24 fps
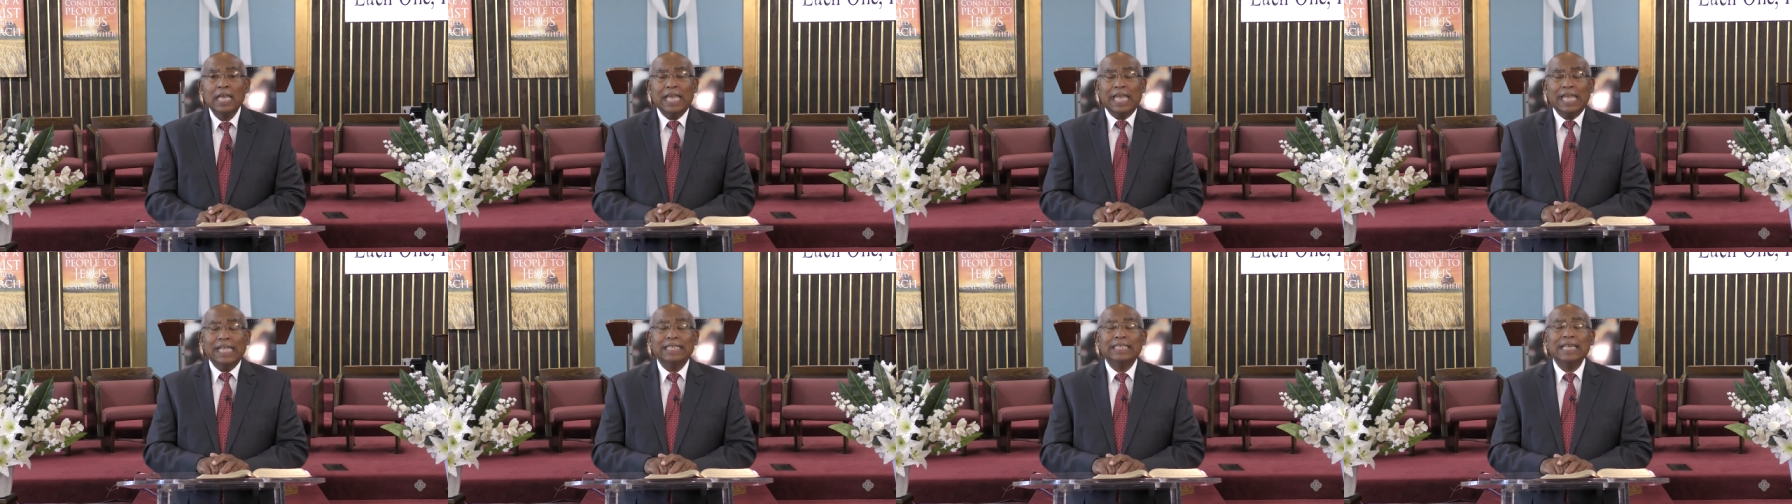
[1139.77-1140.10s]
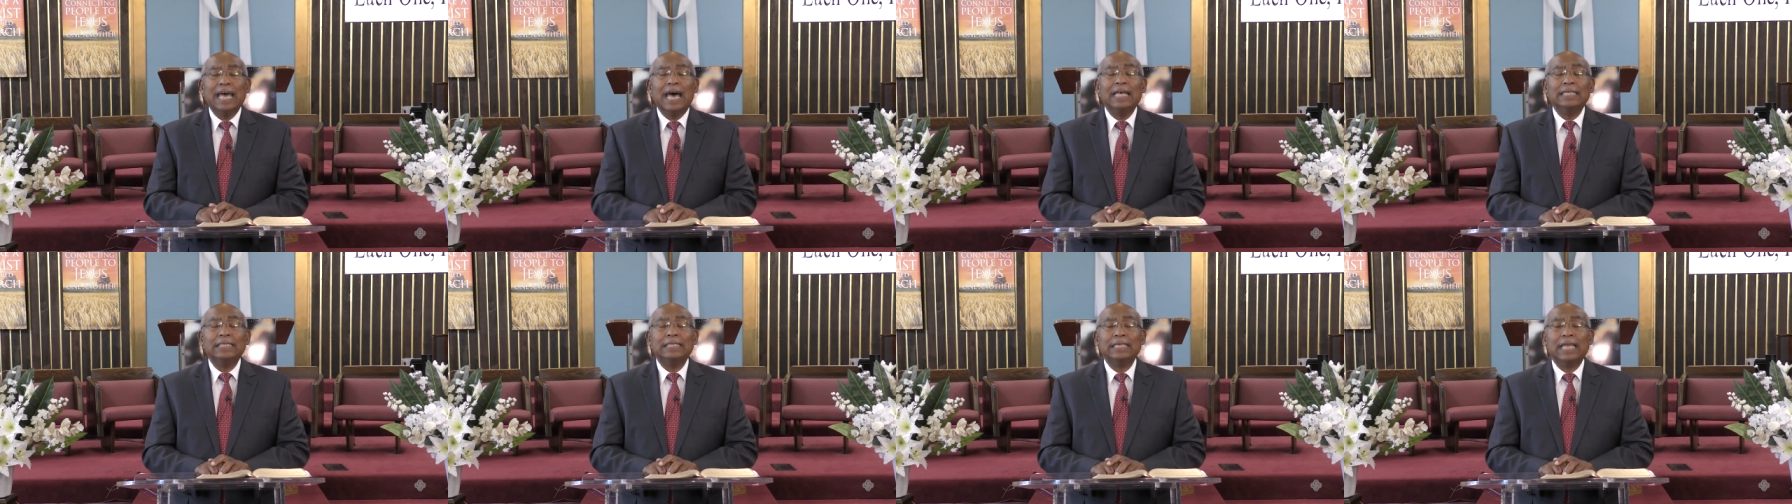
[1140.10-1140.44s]
He
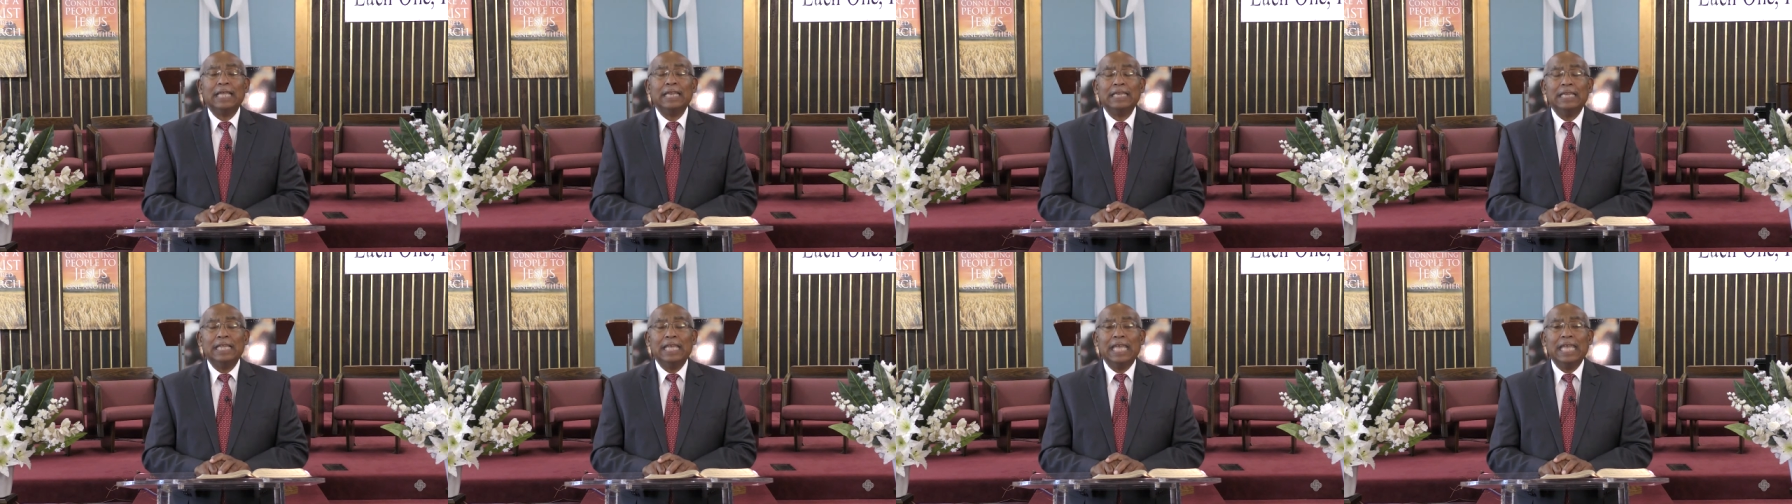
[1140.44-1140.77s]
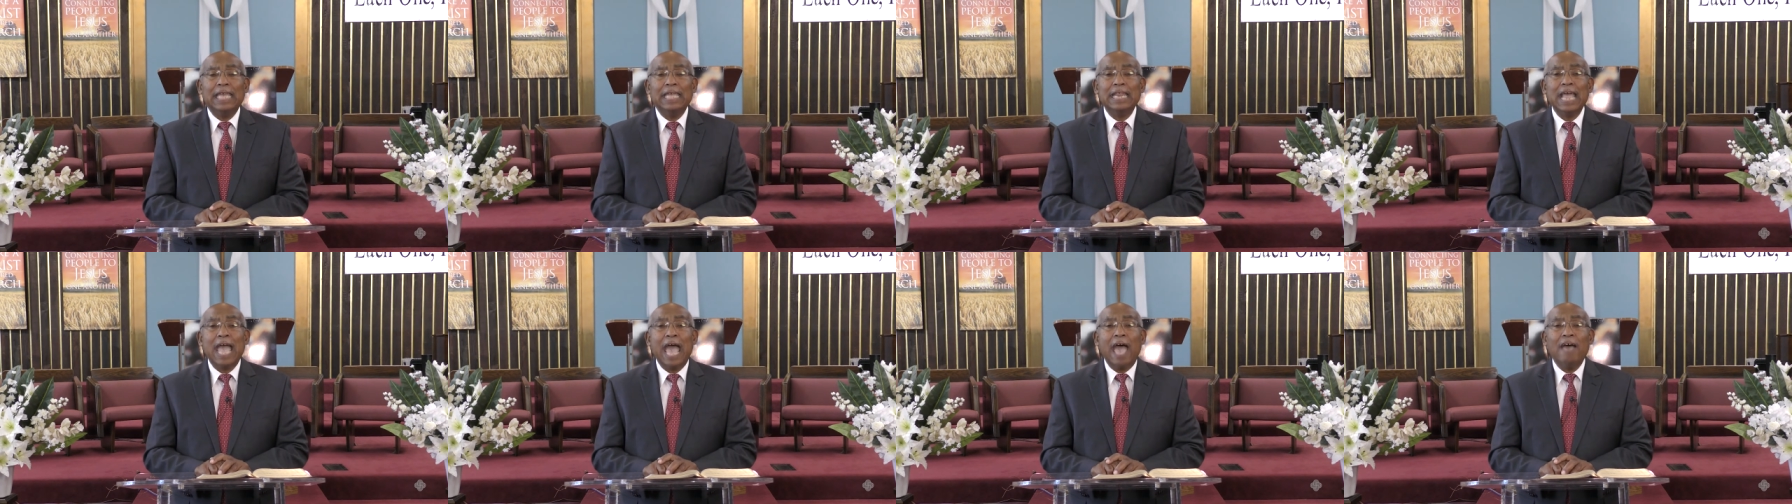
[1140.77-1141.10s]
does
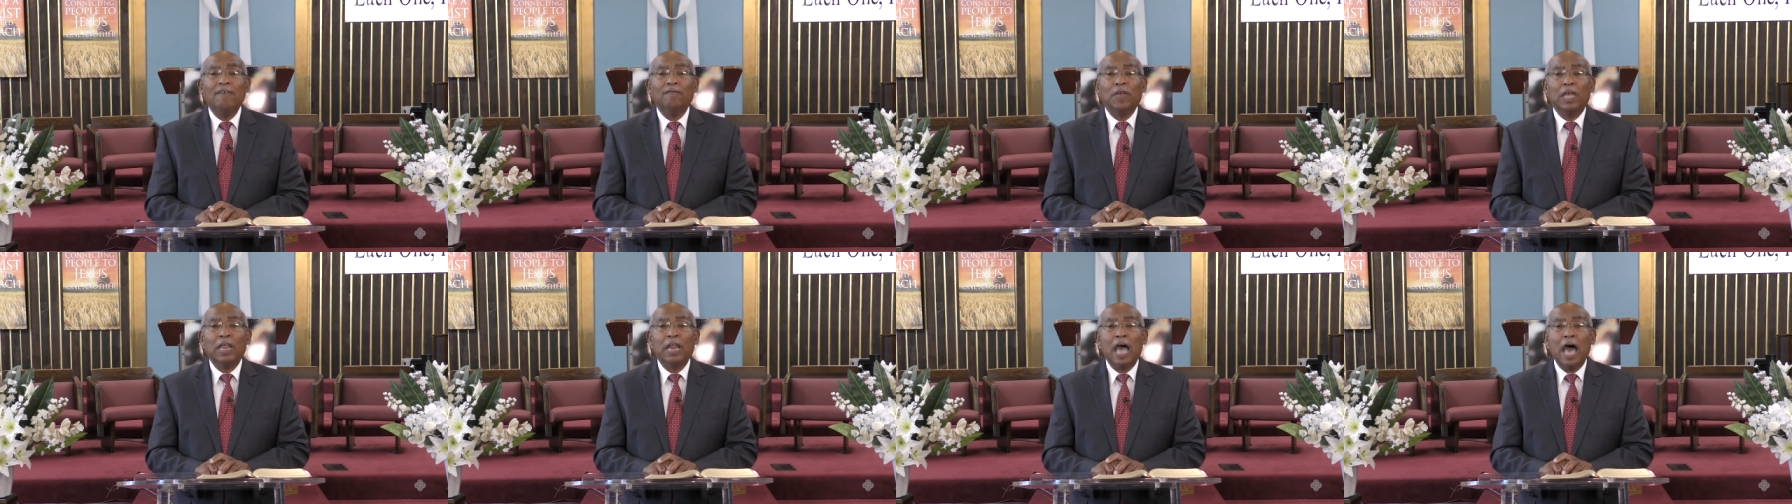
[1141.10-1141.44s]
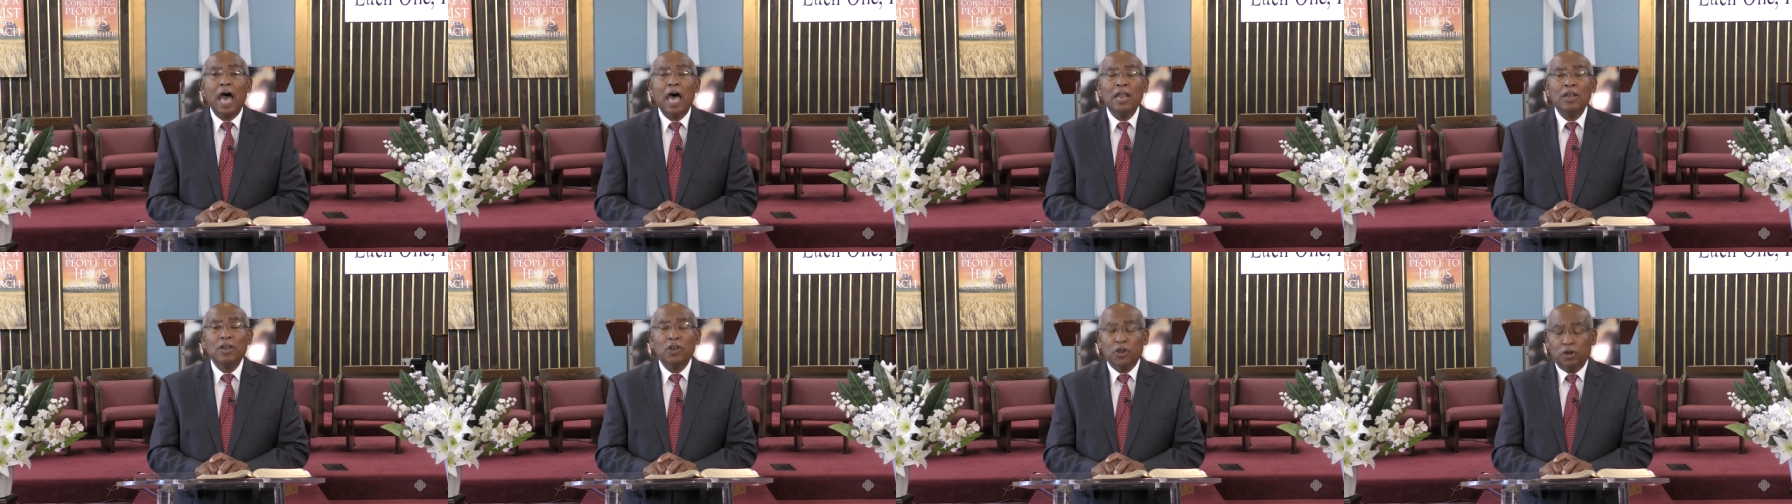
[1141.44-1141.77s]
indeed have it
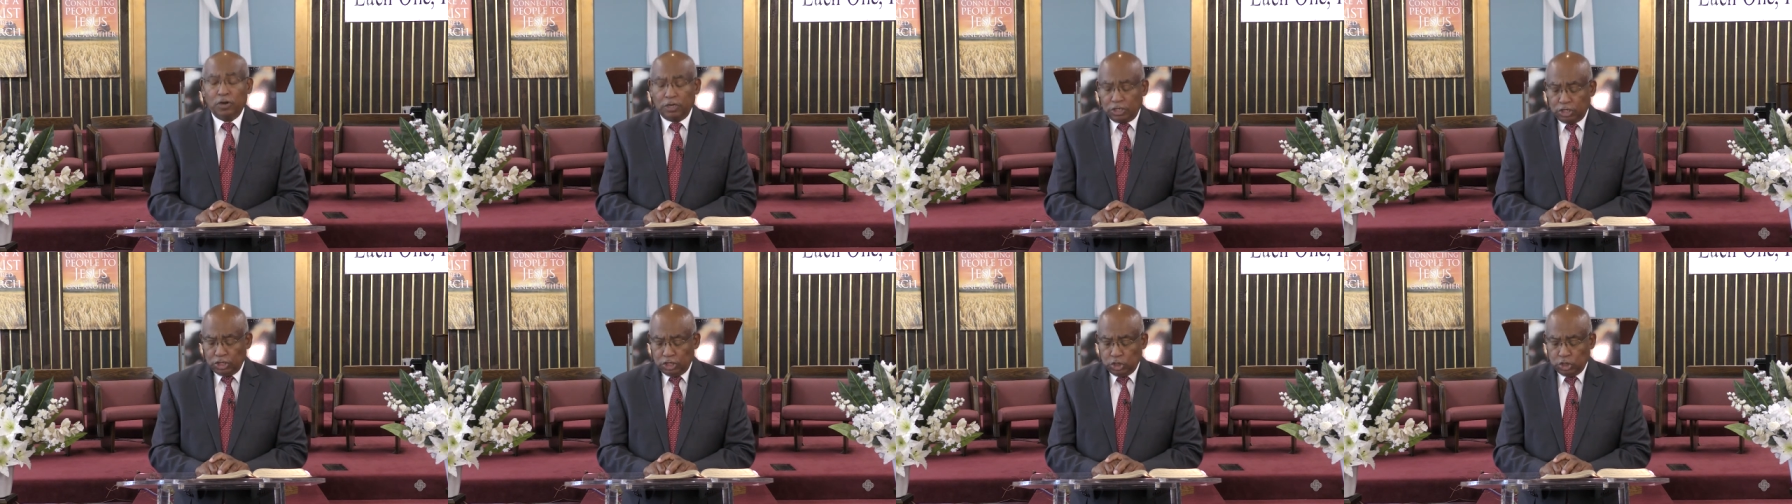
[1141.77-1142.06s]
under